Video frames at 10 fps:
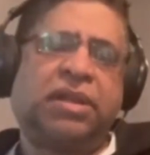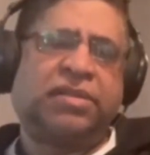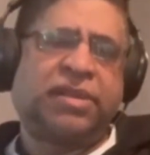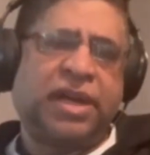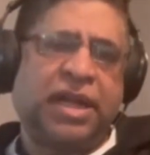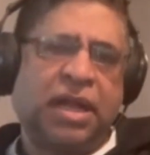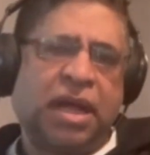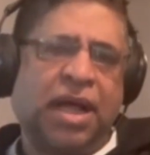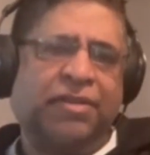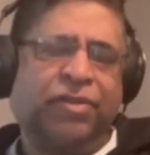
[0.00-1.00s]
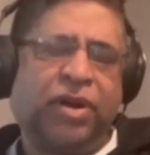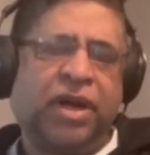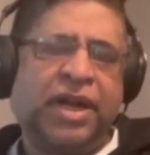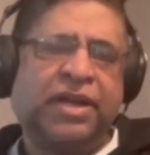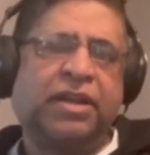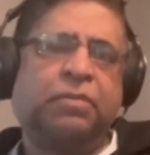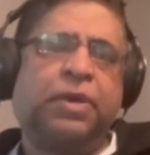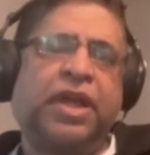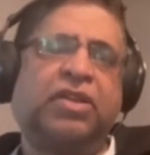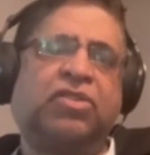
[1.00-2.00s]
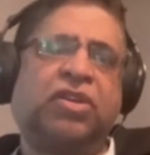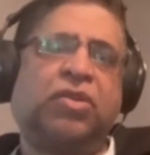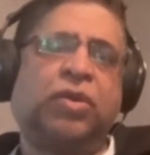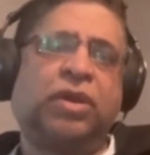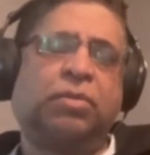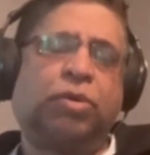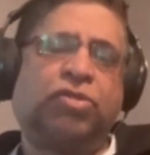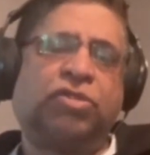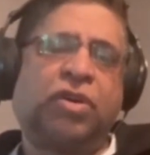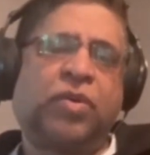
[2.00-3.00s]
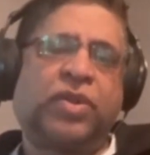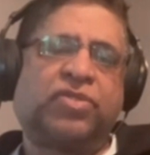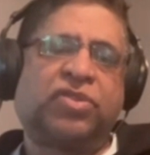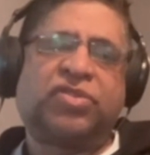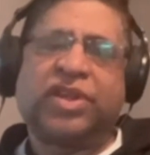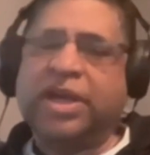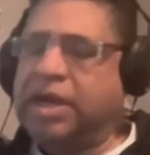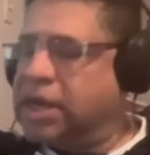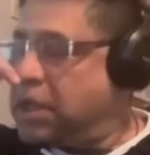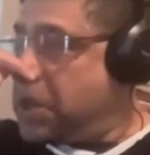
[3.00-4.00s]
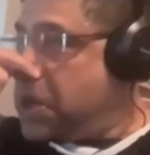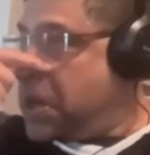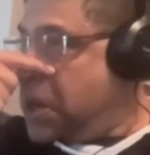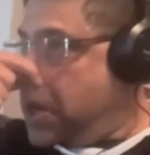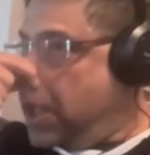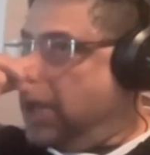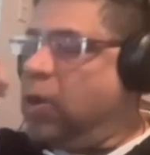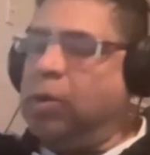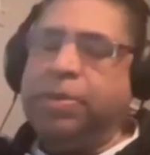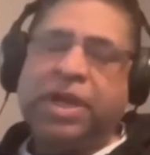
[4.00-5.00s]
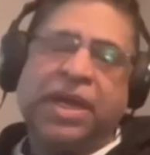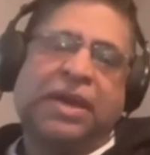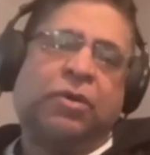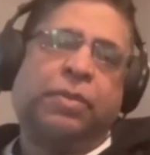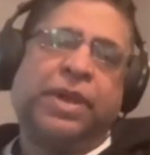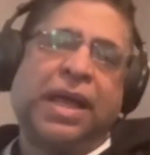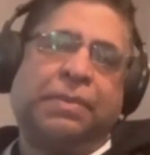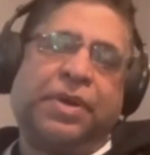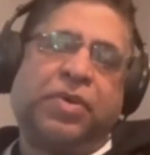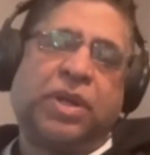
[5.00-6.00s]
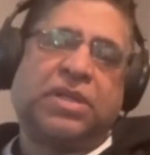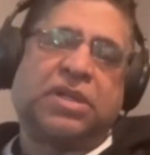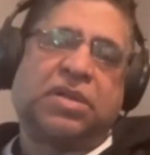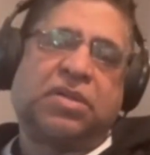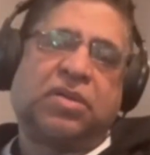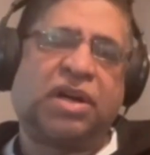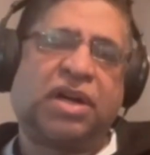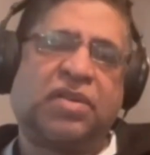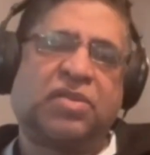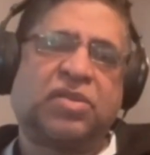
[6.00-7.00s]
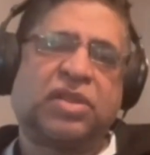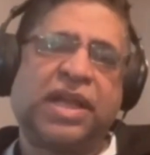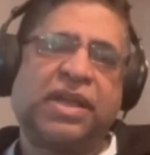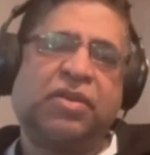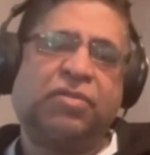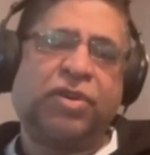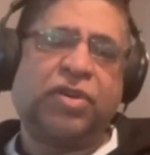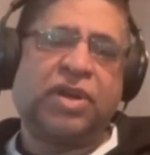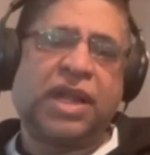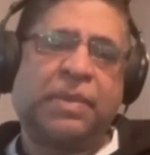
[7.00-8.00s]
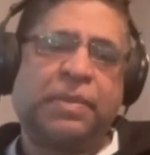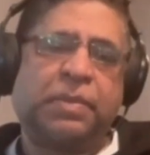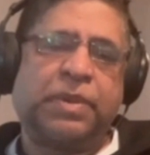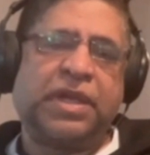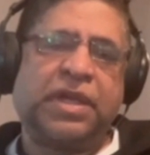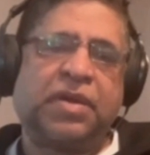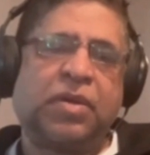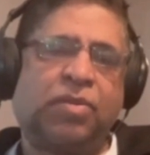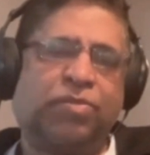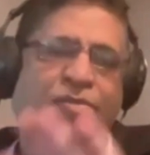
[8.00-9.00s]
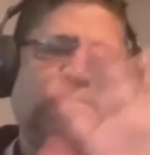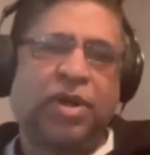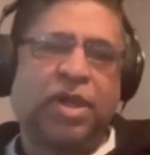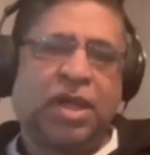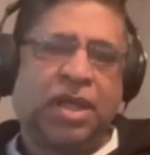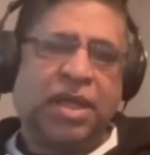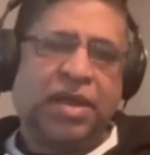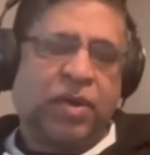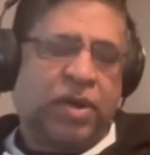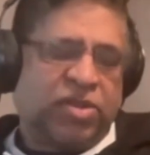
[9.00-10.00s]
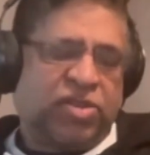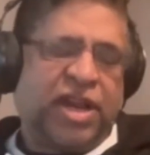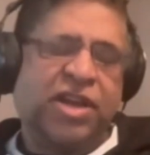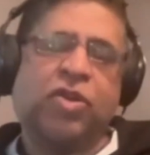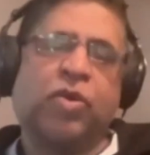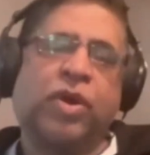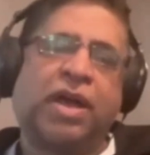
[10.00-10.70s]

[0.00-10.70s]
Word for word: There's a link, iFor LinkedIn page, and you can post your questions there. And Gopi and I would be happy to answer those now. So thank you for your time and being here. Hope, you know, and stay tuned.